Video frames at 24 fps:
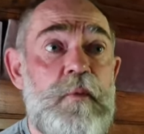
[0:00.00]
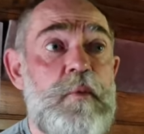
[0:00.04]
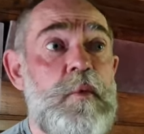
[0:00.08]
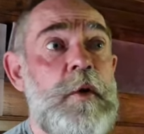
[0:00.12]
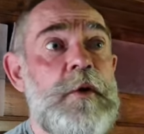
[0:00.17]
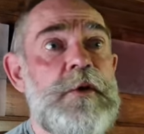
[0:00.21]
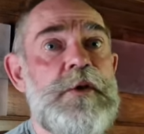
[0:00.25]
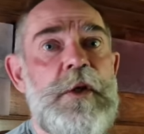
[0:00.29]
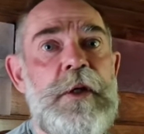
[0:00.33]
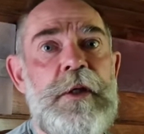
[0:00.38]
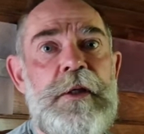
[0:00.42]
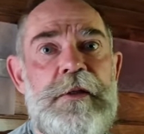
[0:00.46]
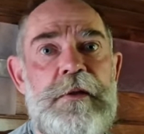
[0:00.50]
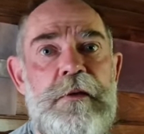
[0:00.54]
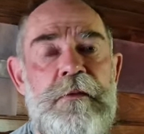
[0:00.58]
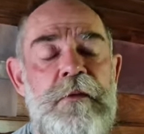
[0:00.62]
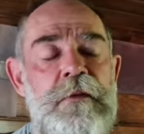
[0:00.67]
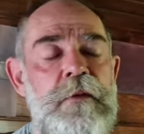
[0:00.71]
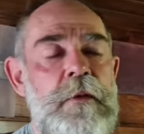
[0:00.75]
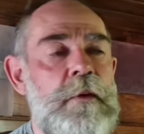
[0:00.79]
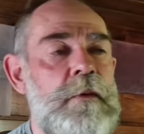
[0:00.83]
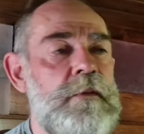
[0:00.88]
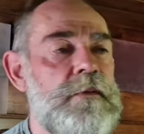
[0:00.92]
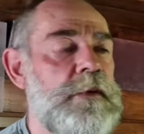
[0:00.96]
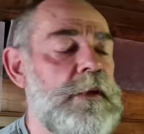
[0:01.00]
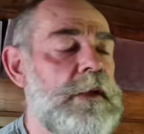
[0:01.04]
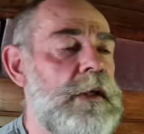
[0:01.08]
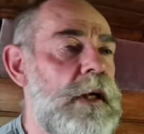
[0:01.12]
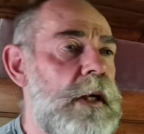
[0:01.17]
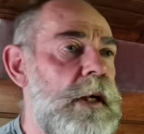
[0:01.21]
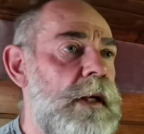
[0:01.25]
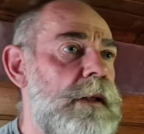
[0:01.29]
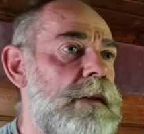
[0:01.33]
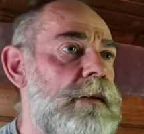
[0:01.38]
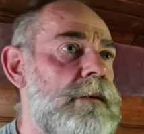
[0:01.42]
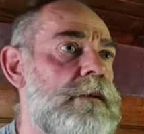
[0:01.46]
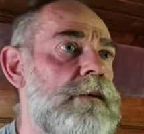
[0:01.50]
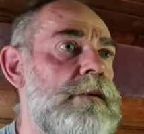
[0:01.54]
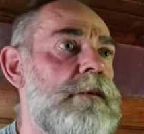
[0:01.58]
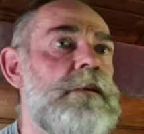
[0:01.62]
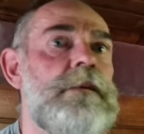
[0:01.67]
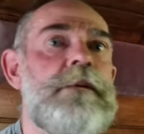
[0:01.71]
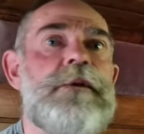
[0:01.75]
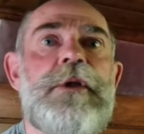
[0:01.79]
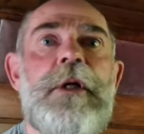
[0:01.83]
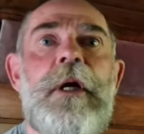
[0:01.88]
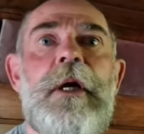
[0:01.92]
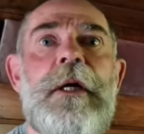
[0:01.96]
Russia is involved
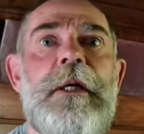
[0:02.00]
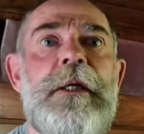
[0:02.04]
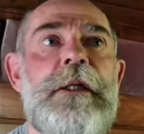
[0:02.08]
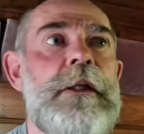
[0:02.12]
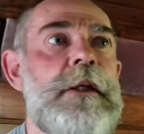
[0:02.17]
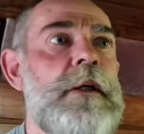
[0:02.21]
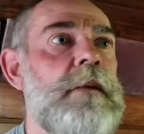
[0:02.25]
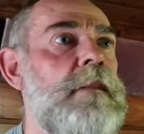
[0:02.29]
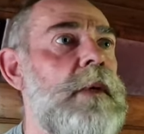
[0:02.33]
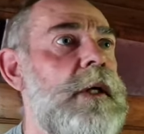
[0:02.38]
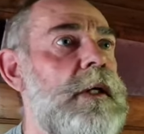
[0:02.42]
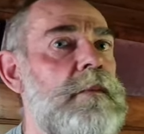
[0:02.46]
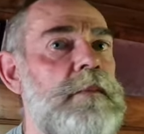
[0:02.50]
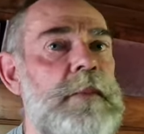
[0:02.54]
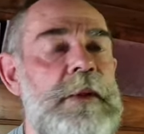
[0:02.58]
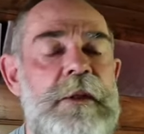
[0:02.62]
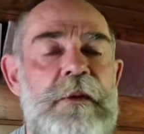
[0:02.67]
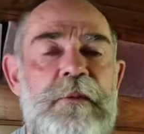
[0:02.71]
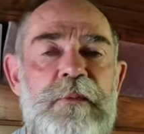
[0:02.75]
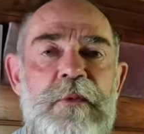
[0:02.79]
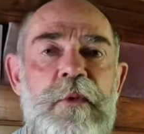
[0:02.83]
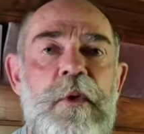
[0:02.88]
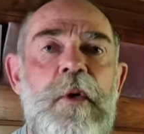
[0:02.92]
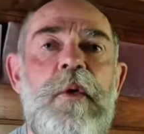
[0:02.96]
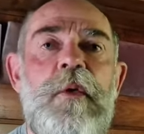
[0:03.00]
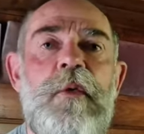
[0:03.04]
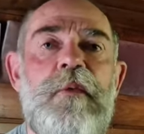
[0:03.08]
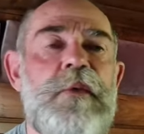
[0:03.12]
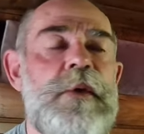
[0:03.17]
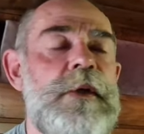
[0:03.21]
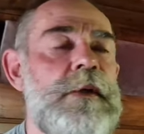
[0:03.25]
again. China might be involved.